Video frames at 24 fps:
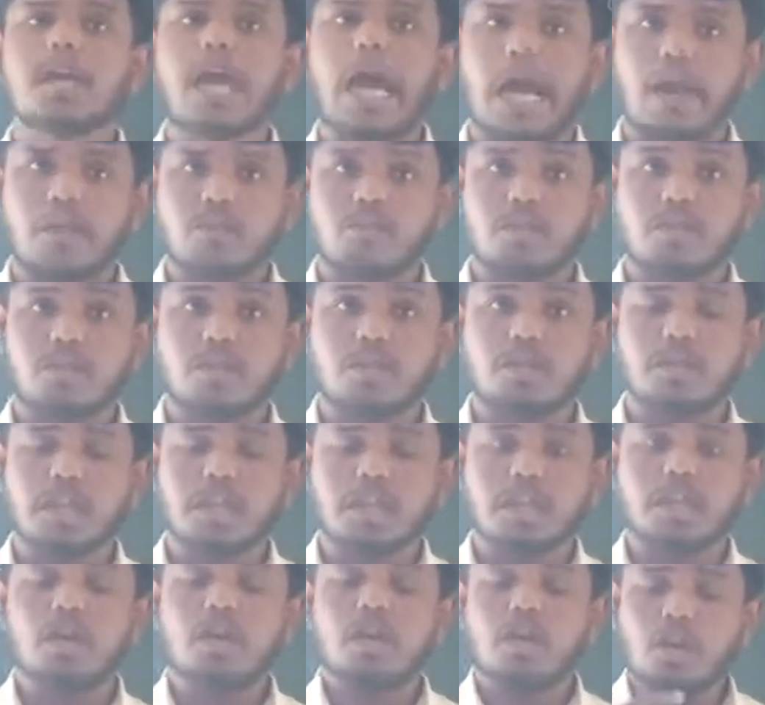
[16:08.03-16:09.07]
After
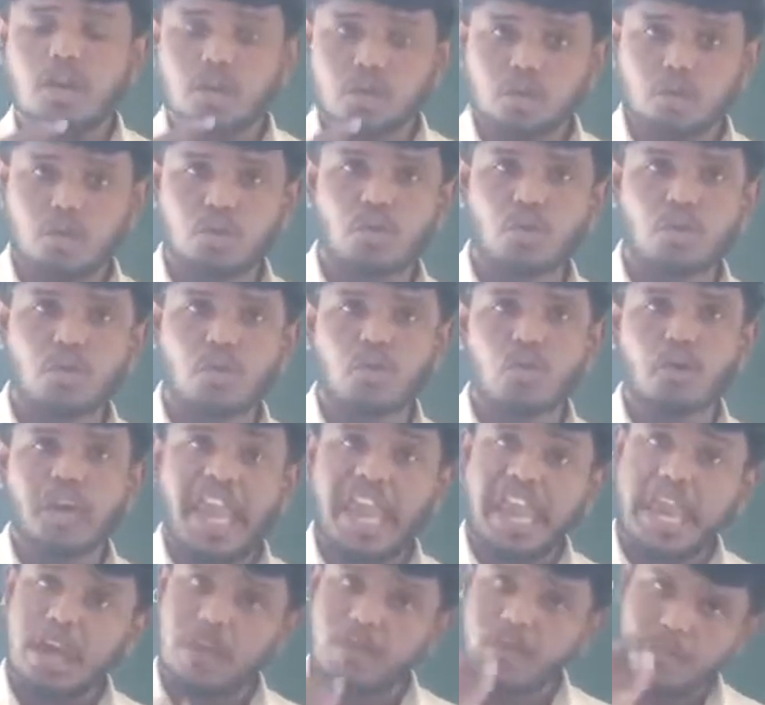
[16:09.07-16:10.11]
that you
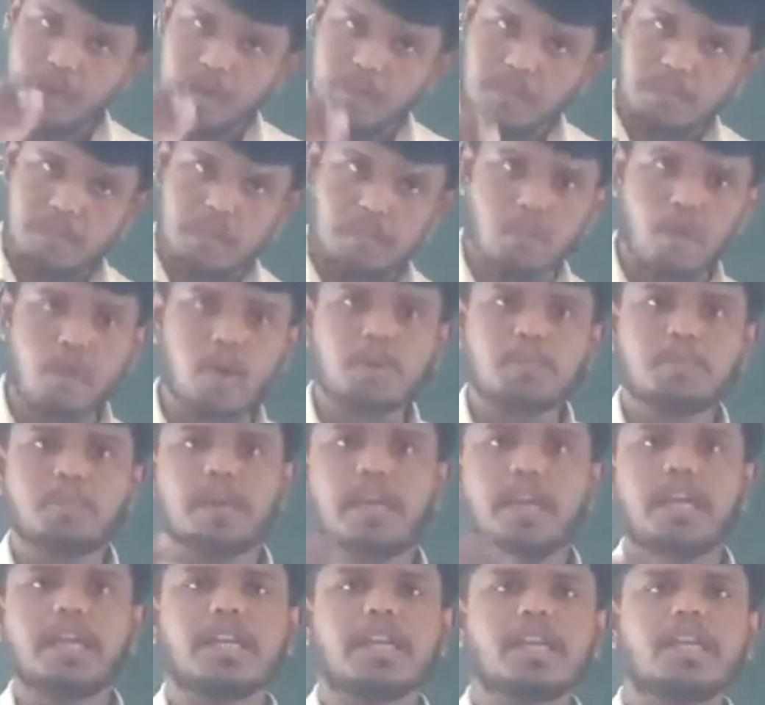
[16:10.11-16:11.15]
add one more
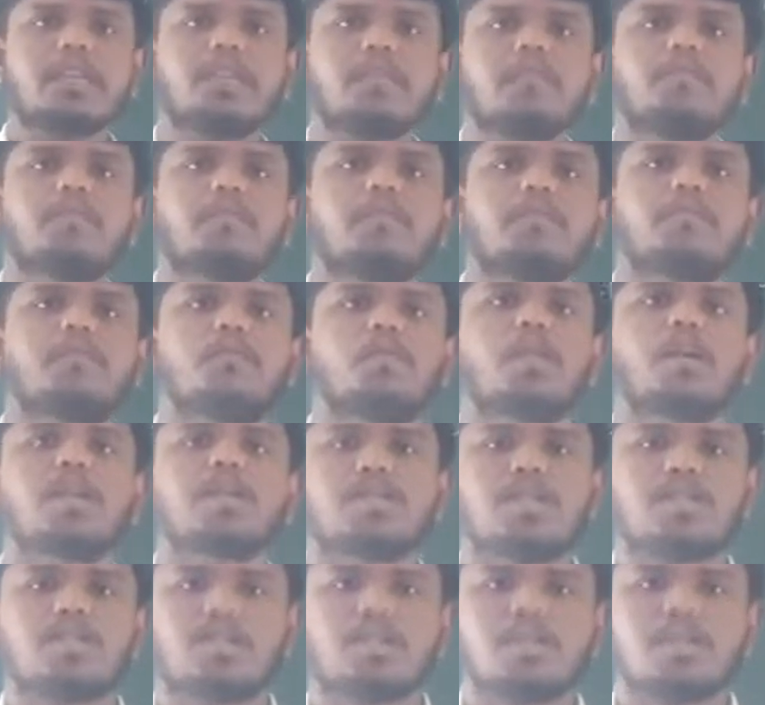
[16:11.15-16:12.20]
plant in the
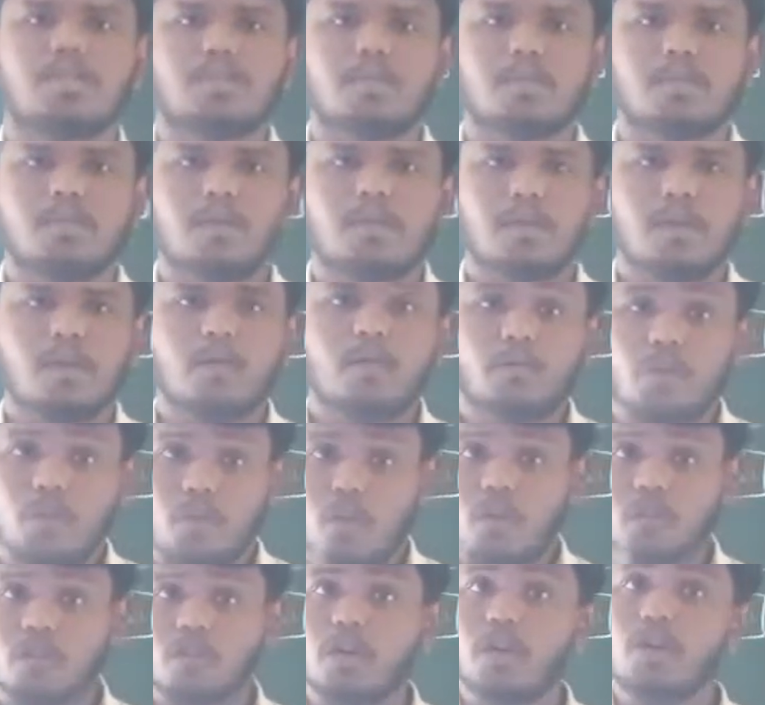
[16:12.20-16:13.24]
production
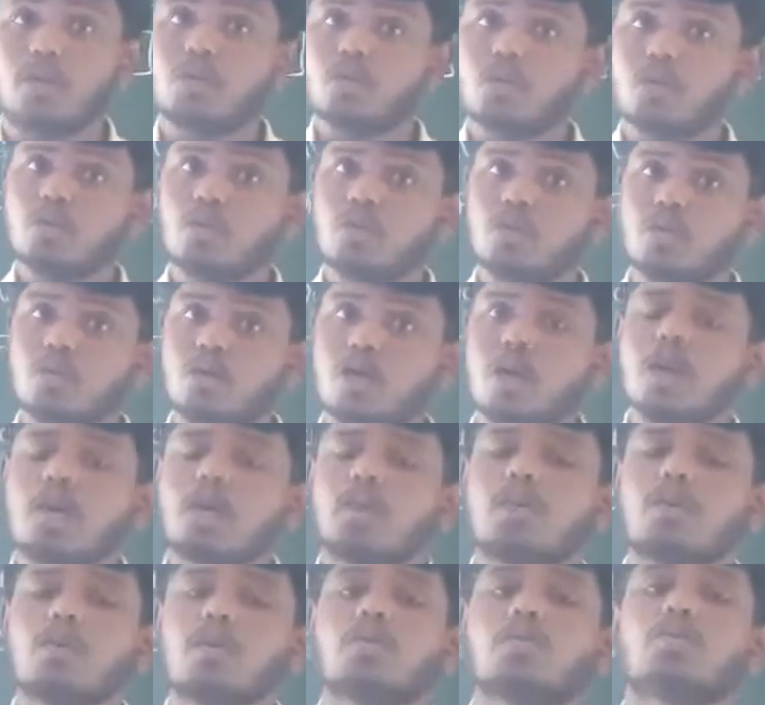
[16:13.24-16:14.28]
from 1 to
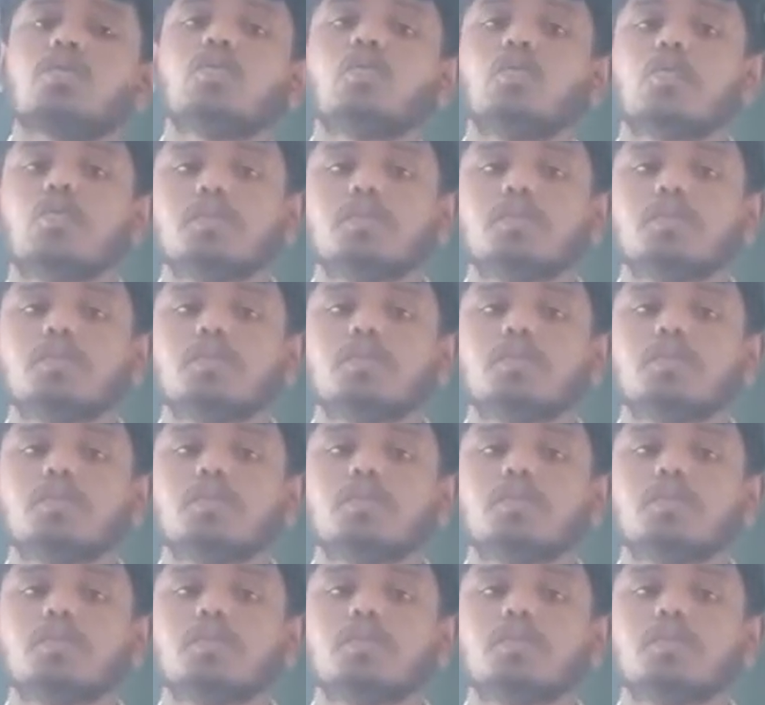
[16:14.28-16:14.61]
2.